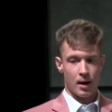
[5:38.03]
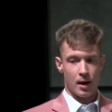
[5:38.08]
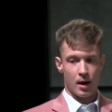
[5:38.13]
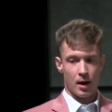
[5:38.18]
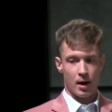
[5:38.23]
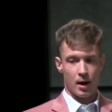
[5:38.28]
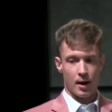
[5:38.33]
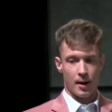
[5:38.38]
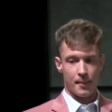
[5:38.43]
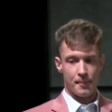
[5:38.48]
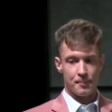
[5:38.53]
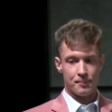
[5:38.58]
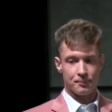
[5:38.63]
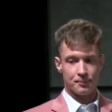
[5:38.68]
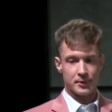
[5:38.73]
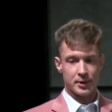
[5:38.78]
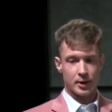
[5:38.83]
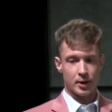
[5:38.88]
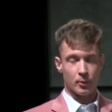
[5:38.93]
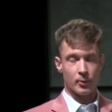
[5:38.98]
Um,
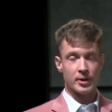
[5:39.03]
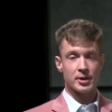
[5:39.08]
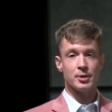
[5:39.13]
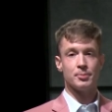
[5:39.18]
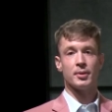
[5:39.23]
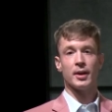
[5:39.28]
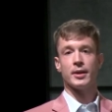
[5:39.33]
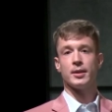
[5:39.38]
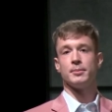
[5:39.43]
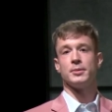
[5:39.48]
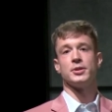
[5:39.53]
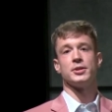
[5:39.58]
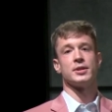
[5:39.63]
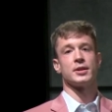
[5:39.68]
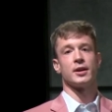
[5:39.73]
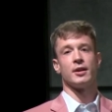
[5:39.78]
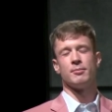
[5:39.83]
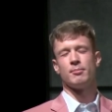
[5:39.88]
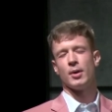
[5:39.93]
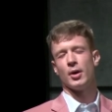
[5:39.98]
you know, when you play the
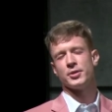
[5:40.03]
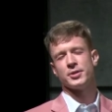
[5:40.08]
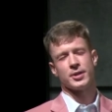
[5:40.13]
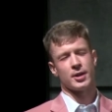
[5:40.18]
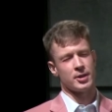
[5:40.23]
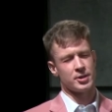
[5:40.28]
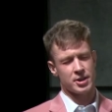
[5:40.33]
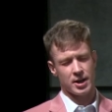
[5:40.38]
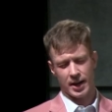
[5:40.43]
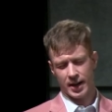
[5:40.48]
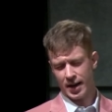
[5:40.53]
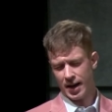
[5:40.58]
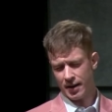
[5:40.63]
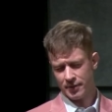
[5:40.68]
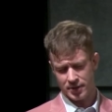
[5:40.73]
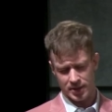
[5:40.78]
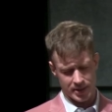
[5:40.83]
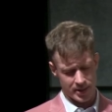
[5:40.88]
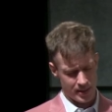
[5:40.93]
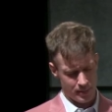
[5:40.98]
music of Mozart,
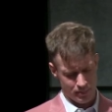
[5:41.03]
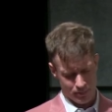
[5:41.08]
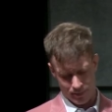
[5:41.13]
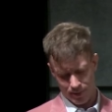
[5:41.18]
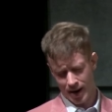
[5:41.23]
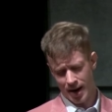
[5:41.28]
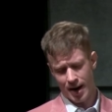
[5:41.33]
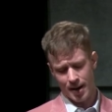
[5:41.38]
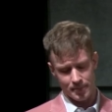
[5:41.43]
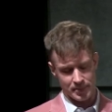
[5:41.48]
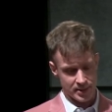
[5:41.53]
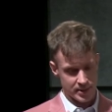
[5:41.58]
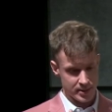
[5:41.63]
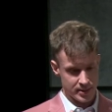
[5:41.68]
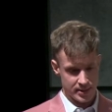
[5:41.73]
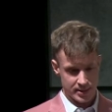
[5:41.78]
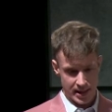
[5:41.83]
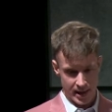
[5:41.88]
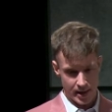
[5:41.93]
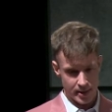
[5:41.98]
Tchaikovsky, Brahms, the
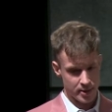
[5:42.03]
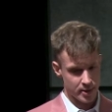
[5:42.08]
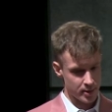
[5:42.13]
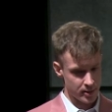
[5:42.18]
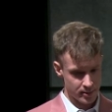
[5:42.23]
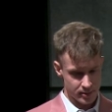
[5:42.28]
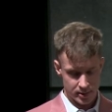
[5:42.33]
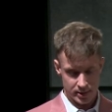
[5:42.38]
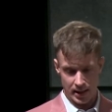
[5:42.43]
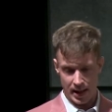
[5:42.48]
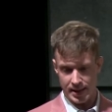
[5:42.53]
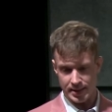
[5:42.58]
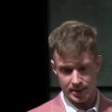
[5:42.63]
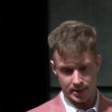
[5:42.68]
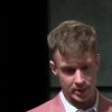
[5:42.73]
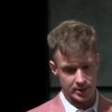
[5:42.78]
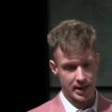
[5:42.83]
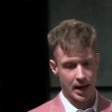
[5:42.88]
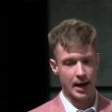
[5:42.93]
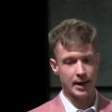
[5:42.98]
standard
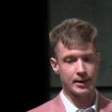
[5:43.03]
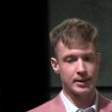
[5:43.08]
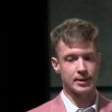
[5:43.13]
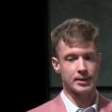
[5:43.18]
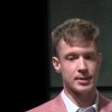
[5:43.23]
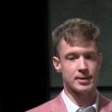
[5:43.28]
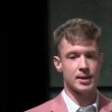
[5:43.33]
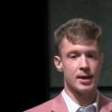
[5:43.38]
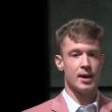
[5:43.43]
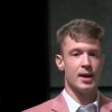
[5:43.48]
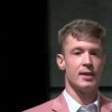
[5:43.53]
classical titans,